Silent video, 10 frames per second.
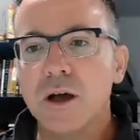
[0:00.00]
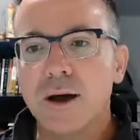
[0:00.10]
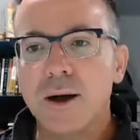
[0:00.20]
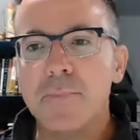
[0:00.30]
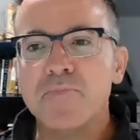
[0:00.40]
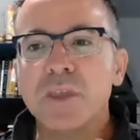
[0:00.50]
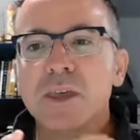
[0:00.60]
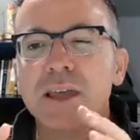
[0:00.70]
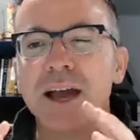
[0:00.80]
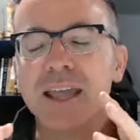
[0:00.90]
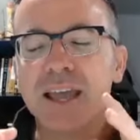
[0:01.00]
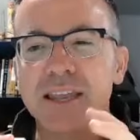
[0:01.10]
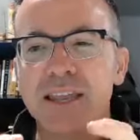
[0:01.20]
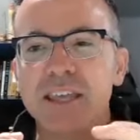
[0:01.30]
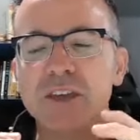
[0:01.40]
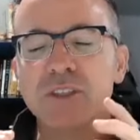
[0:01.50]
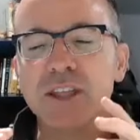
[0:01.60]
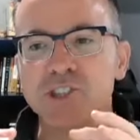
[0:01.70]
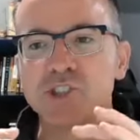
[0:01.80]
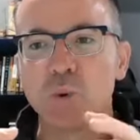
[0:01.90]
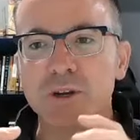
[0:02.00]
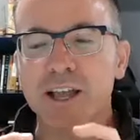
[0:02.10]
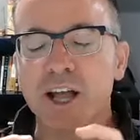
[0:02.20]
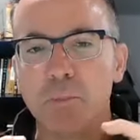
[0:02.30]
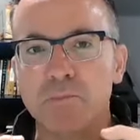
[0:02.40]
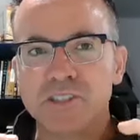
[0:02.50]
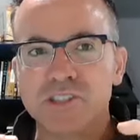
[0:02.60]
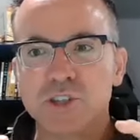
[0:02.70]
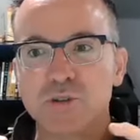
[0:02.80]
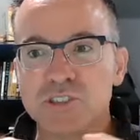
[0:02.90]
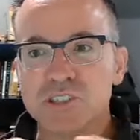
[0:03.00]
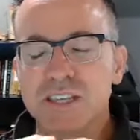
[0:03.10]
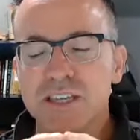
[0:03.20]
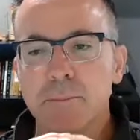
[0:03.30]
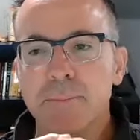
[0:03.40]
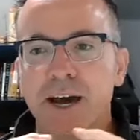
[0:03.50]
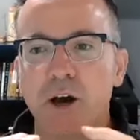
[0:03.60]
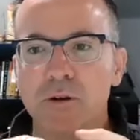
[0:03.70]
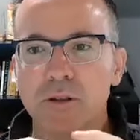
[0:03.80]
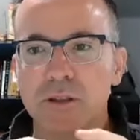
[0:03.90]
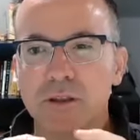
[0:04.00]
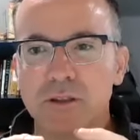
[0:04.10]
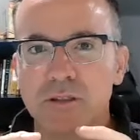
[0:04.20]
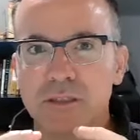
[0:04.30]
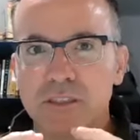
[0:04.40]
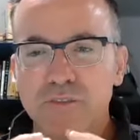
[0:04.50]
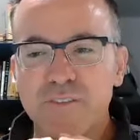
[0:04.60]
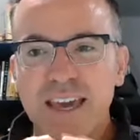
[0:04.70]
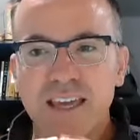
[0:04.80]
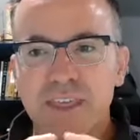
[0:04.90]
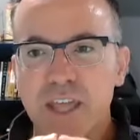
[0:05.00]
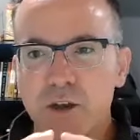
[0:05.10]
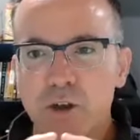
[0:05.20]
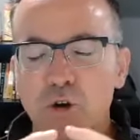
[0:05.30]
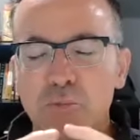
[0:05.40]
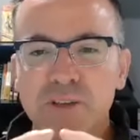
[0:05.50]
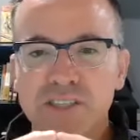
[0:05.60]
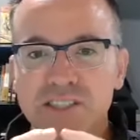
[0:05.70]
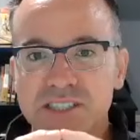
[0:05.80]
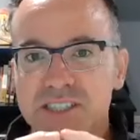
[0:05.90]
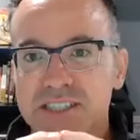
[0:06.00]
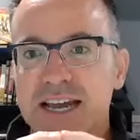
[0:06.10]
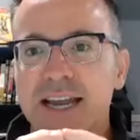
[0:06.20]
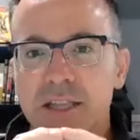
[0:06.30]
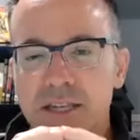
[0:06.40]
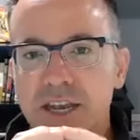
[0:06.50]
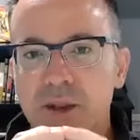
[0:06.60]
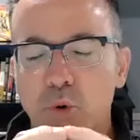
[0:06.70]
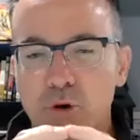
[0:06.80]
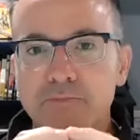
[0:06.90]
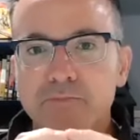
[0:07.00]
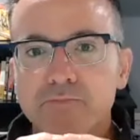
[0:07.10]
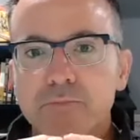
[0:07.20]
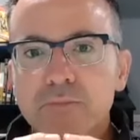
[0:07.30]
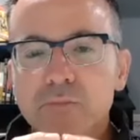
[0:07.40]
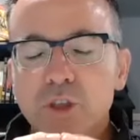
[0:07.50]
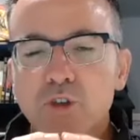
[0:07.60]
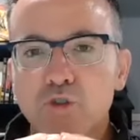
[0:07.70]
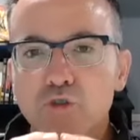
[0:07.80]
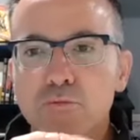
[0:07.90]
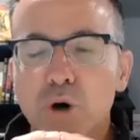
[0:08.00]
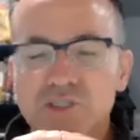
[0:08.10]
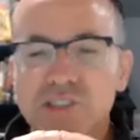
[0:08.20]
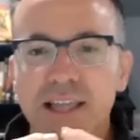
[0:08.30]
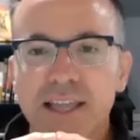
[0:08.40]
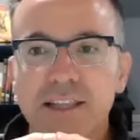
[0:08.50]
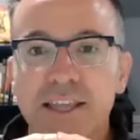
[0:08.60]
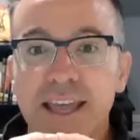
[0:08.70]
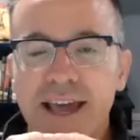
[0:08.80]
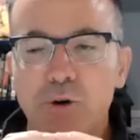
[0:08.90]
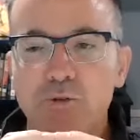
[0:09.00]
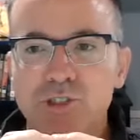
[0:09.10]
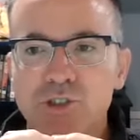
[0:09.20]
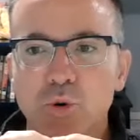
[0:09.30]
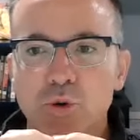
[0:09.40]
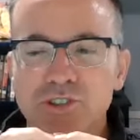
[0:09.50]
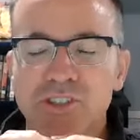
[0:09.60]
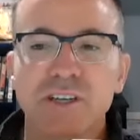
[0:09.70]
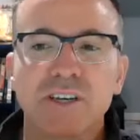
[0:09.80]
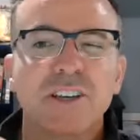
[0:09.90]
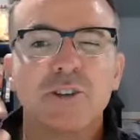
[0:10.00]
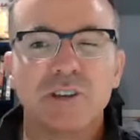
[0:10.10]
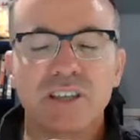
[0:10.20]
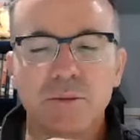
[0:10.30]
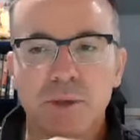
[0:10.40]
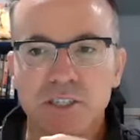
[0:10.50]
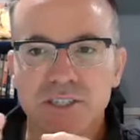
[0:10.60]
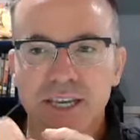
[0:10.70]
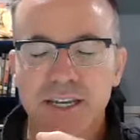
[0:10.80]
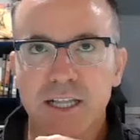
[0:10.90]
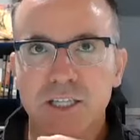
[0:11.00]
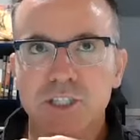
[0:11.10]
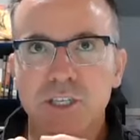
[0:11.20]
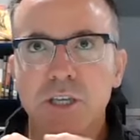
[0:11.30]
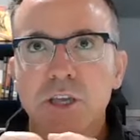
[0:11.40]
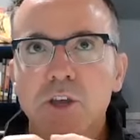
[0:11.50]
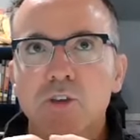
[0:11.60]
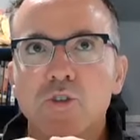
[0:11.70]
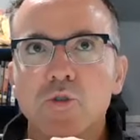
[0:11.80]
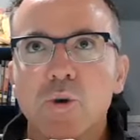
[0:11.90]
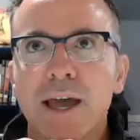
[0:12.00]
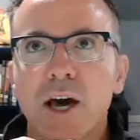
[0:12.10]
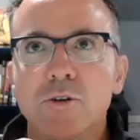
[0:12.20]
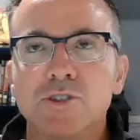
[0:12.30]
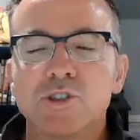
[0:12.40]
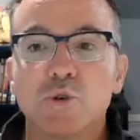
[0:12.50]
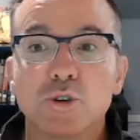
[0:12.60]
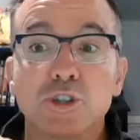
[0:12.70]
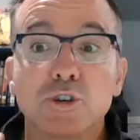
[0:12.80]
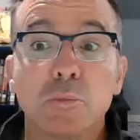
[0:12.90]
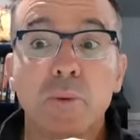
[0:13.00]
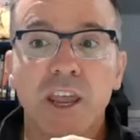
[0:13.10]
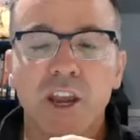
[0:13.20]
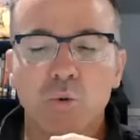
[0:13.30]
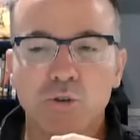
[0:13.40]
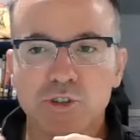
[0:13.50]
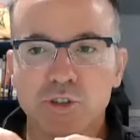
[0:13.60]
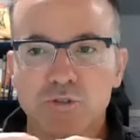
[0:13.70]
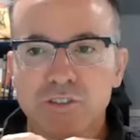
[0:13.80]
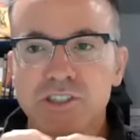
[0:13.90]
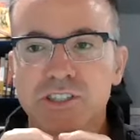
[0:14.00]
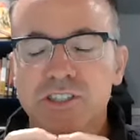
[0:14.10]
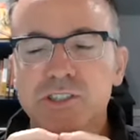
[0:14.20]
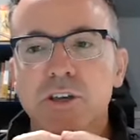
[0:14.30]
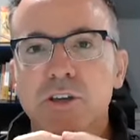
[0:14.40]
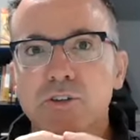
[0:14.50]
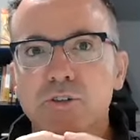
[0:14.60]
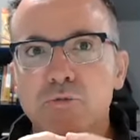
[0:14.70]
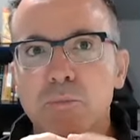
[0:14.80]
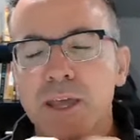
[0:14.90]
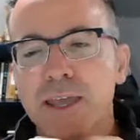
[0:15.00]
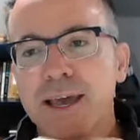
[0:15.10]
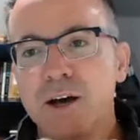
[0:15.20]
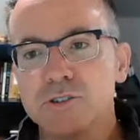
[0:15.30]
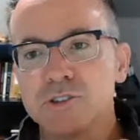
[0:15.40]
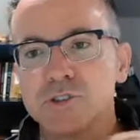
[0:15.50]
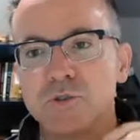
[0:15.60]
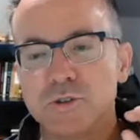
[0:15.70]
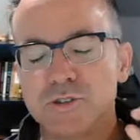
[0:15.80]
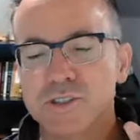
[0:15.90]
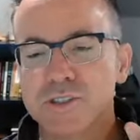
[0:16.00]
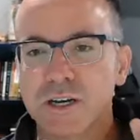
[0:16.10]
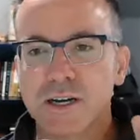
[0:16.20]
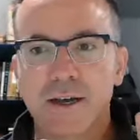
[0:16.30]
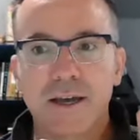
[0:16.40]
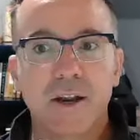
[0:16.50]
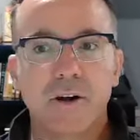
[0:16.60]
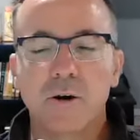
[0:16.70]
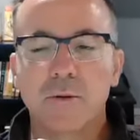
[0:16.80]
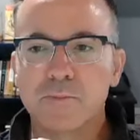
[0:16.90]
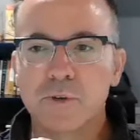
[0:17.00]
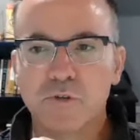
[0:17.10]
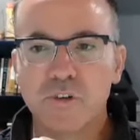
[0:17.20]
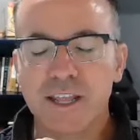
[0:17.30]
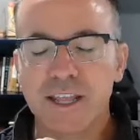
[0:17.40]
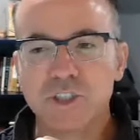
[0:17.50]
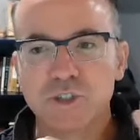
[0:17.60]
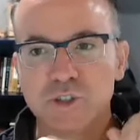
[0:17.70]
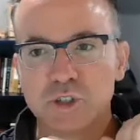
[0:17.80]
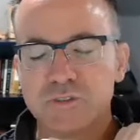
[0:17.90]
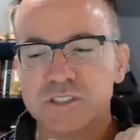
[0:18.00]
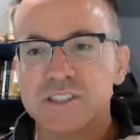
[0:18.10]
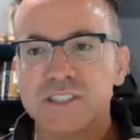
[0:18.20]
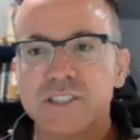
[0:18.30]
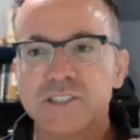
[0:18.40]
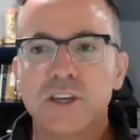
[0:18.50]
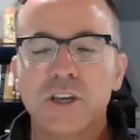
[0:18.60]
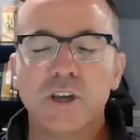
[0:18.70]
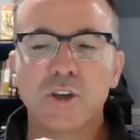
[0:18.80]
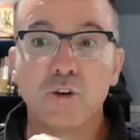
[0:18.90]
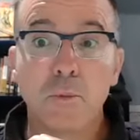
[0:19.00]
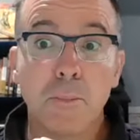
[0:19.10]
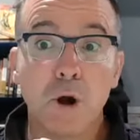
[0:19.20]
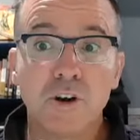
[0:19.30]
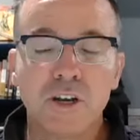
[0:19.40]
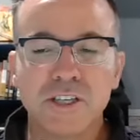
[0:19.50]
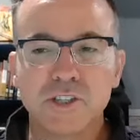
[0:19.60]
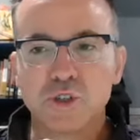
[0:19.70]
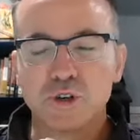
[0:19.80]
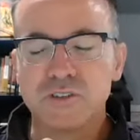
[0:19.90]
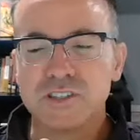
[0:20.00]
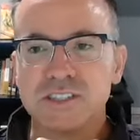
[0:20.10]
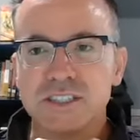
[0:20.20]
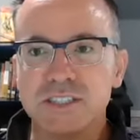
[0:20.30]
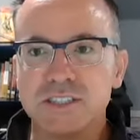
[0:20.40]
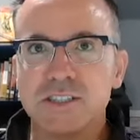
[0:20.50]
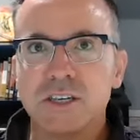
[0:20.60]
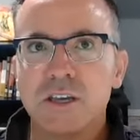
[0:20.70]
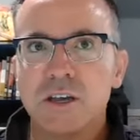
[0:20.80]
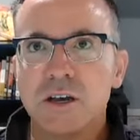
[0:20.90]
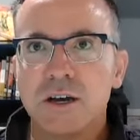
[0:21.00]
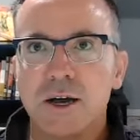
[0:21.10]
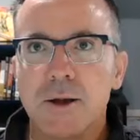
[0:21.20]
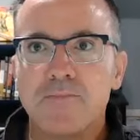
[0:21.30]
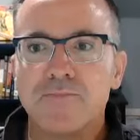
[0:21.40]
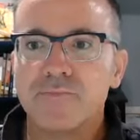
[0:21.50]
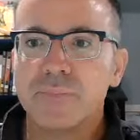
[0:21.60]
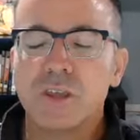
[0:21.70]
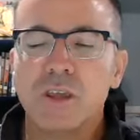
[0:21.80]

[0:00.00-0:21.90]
Um, I, I, I gave you that story to help business owners think about the fact that no business is an island anymore. You most likely outsource your email technology. You outsource your payroll services you may outsource, uh, I don't know, your financial services, your marketing services, um,